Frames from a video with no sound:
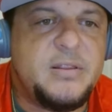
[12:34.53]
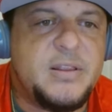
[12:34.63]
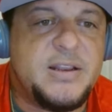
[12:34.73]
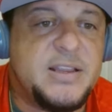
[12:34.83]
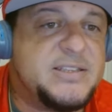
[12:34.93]

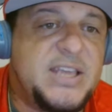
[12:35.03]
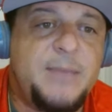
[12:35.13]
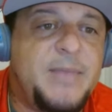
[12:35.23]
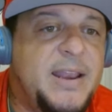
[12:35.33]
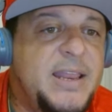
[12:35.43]
the
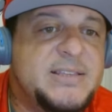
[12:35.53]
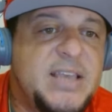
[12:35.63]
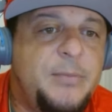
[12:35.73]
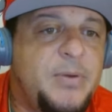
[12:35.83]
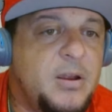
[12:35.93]
team that needs
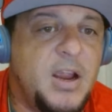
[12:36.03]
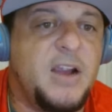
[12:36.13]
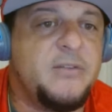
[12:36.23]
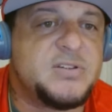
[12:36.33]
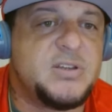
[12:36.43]
help
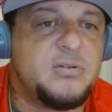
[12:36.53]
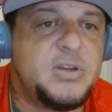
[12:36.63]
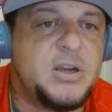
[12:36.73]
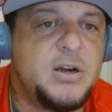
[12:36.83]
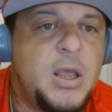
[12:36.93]
every single
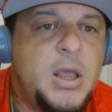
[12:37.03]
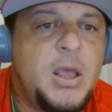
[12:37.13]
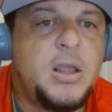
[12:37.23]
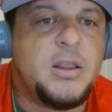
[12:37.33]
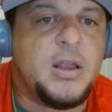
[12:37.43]
year,
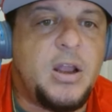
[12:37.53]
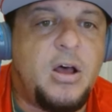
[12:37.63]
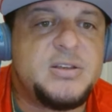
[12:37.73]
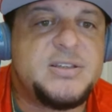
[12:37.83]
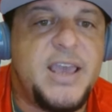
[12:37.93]
the
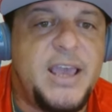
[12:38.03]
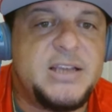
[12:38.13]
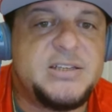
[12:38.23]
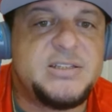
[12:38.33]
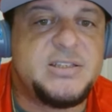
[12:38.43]
Los
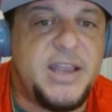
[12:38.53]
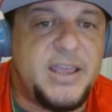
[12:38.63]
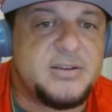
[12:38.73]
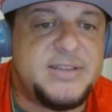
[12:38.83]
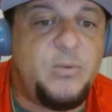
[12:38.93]
Angeles
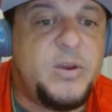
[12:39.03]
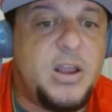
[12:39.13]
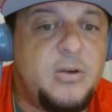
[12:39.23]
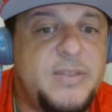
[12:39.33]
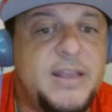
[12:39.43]
Lakers. Now, we
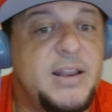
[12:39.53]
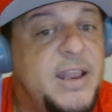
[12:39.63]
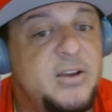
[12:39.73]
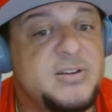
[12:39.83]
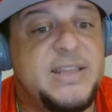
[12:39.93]
know that the
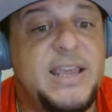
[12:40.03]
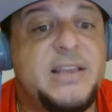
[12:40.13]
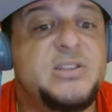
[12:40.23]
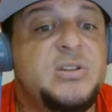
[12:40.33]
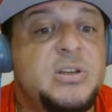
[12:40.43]
Lakers
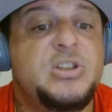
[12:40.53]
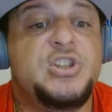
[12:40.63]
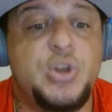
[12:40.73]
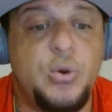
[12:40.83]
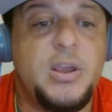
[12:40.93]
need
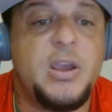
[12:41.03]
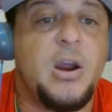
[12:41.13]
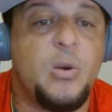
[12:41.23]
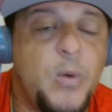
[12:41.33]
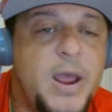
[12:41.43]
shooting
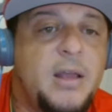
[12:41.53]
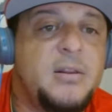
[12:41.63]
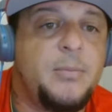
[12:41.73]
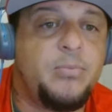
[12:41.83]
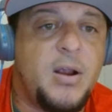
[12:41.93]
around
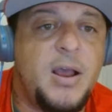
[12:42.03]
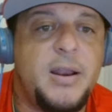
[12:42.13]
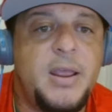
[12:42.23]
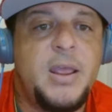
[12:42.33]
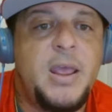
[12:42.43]
LeBron
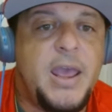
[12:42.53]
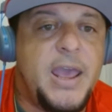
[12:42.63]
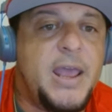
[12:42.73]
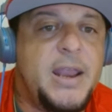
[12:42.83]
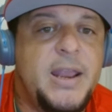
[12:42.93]

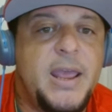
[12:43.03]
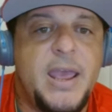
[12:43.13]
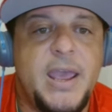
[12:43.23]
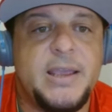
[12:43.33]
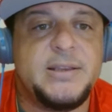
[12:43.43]
and
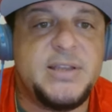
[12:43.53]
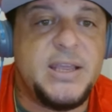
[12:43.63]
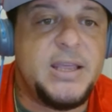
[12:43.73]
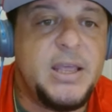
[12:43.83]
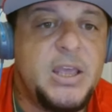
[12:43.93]
AD.
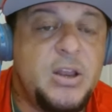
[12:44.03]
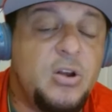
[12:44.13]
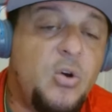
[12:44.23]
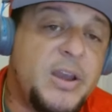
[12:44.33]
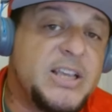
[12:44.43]
You know,
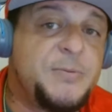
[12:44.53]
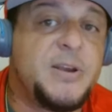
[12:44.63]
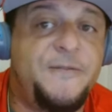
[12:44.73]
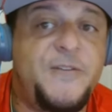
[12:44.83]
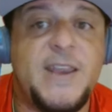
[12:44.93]
Corey Kispert
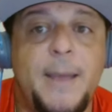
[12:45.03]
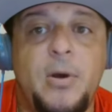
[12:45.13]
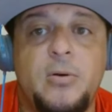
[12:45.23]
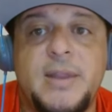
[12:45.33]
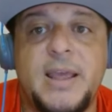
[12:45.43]
could fit that
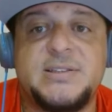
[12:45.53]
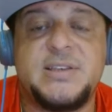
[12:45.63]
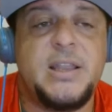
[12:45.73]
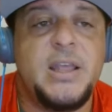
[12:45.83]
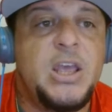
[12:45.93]
mold. Like I
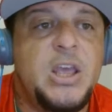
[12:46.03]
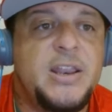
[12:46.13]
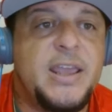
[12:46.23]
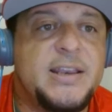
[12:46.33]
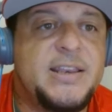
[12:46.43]
said,
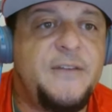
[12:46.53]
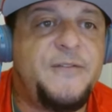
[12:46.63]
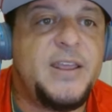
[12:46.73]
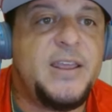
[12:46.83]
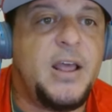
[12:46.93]
they could
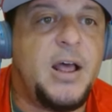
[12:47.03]
definitely,